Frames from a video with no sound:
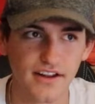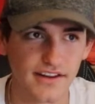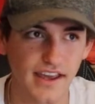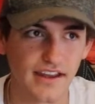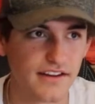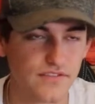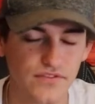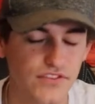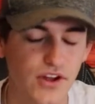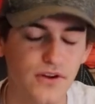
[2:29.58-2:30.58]
Okay,
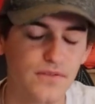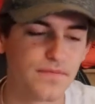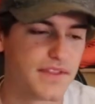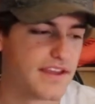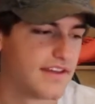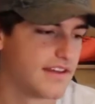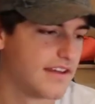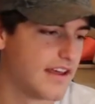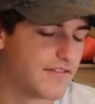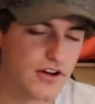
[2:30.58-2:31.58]
so
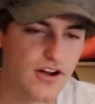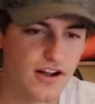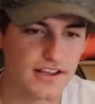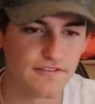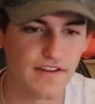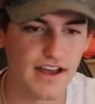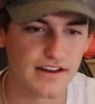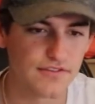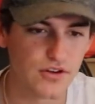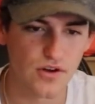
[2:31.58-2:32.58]
if you're a hockey fan,
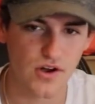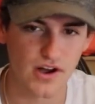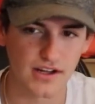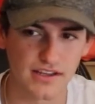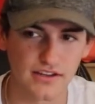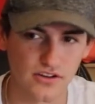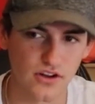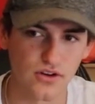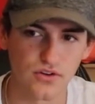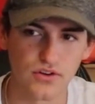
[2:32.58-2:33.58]
if you know hockey, you
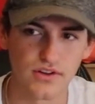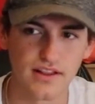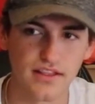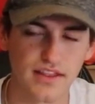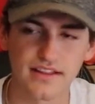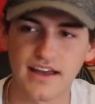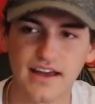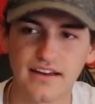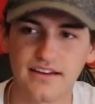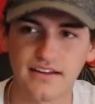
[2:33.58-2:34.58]
know
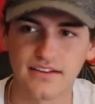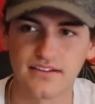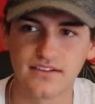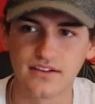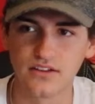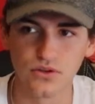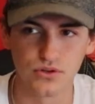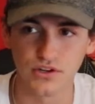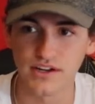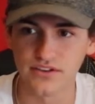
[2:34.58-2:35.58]
that is
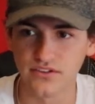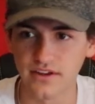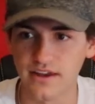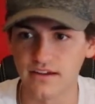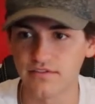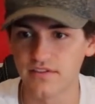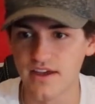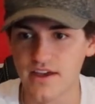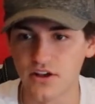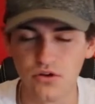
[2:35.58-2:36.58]
ludicrous. If
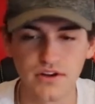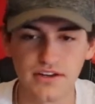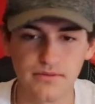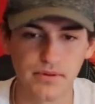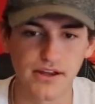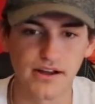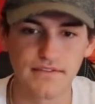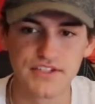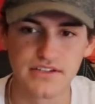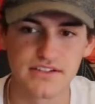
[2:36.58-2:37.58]
going into the
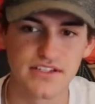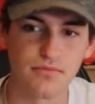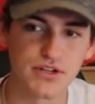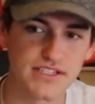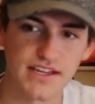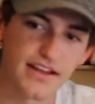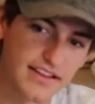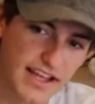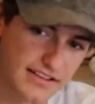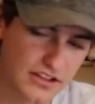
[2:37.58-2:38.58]
playoffs, someone
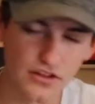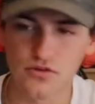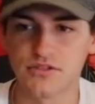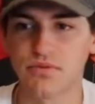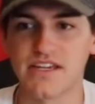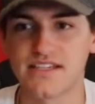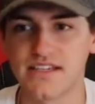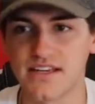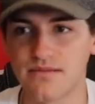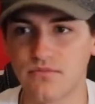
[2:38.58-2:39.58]
said that the lowest placed
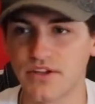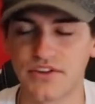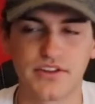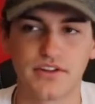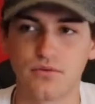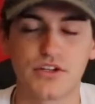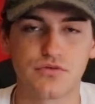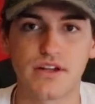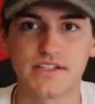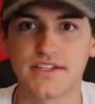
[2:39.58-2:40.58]
team, which
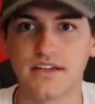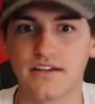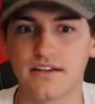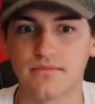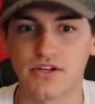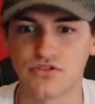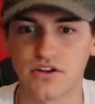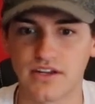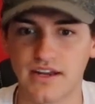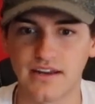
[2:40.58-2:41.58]
was the
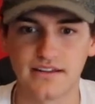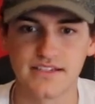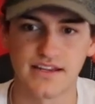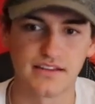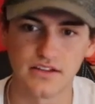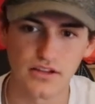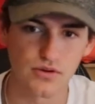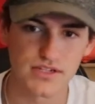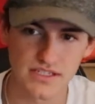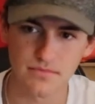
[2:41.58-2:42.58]
Montreal Canadiens, they had the
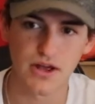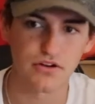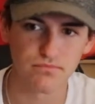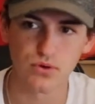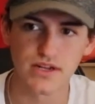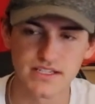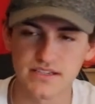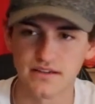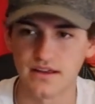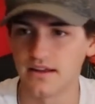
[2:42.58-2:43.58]
lowest amount of
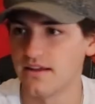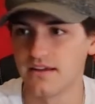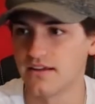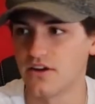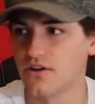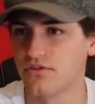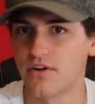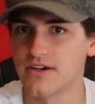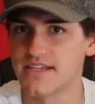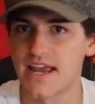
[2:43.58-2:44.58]
points, as
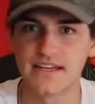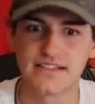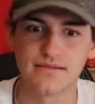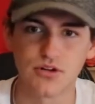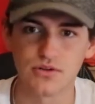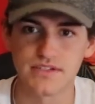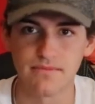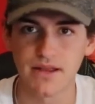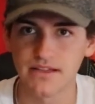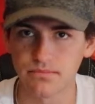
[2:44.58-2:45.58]
far as any team goes
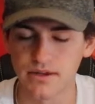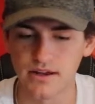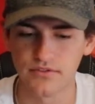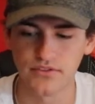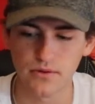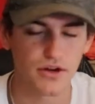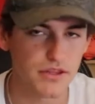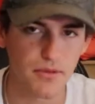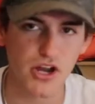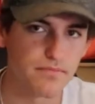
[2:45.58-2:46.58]
that made the playoffs, they were at
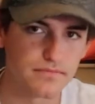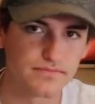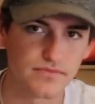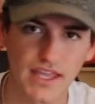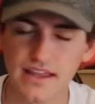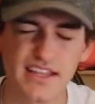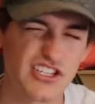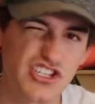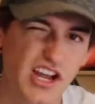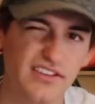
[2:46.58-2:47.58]
the bottom. Okay, they
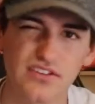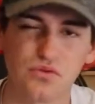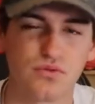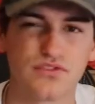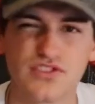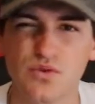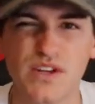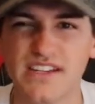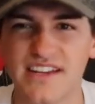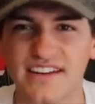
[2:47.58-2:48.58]
just
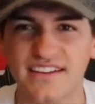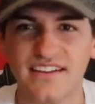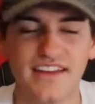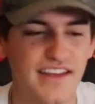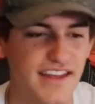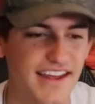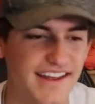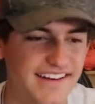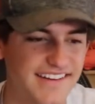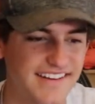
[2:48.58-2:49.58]
squeaked in.
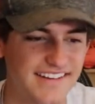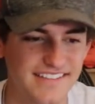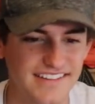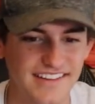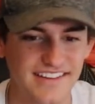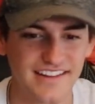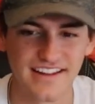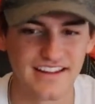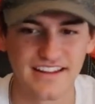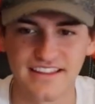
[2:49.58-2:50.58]
And
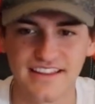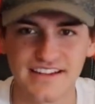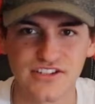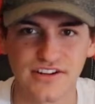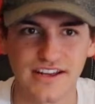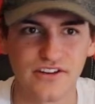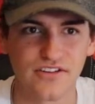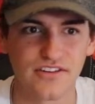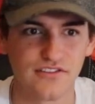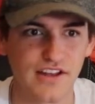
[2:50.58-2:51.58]
they took
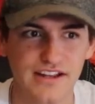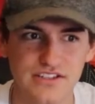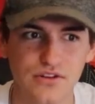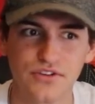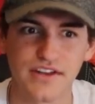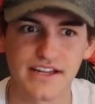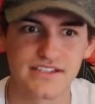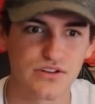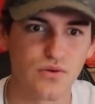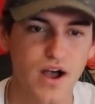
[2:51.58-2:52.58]
out the Vegas Golden
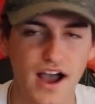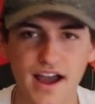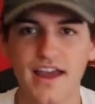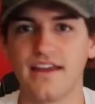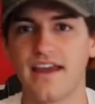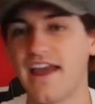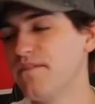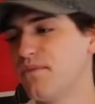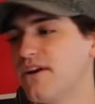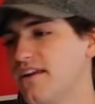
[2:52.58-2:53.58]
Knights, who
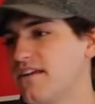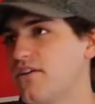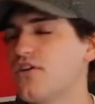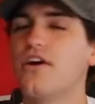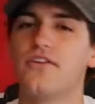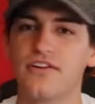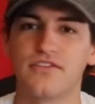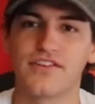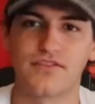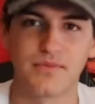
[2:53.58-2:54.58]

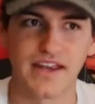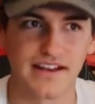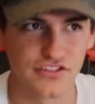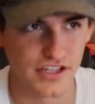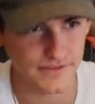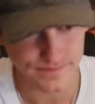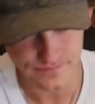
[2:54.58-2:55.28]
not just me actually.